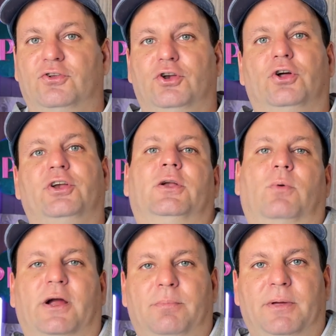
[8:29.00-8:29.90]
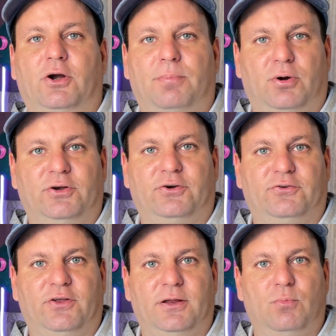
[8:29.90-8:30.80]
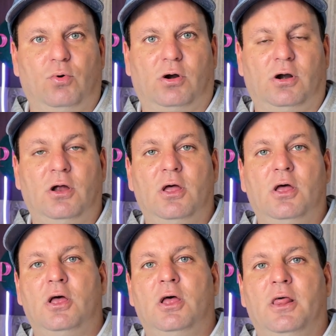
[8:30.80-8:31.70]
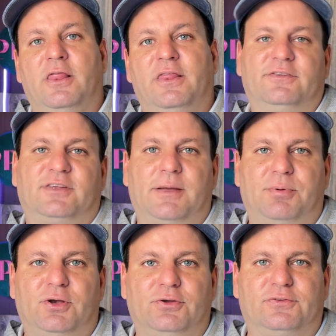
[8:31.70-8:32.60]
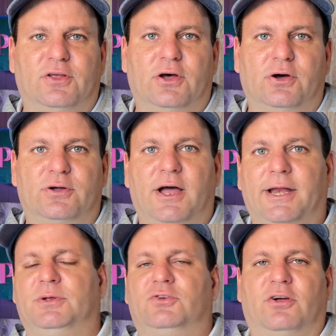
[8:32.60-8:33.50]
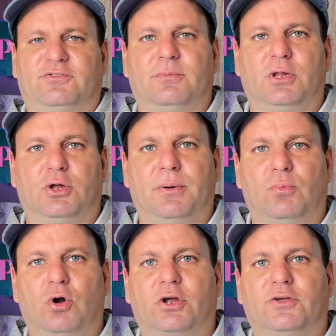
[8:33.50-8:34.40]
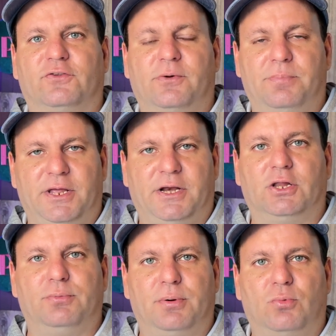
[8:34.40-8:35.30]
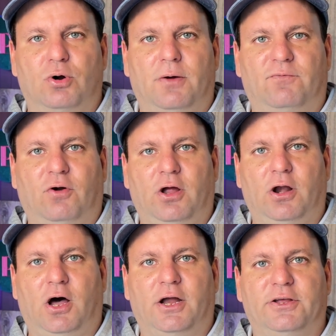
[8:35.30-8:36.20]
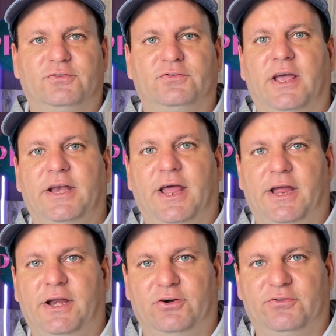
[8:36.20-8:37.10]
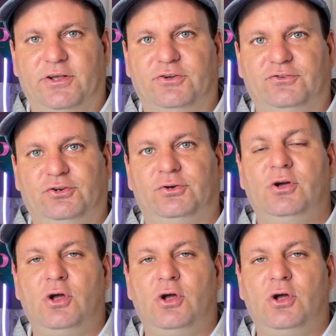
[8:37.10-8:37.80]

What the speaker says: you don't need to recommend our printers anymore. This type of news, though, kind of trust them a little bit more because they're being a little bit more upfront, honest, saying, hey, here's the issue,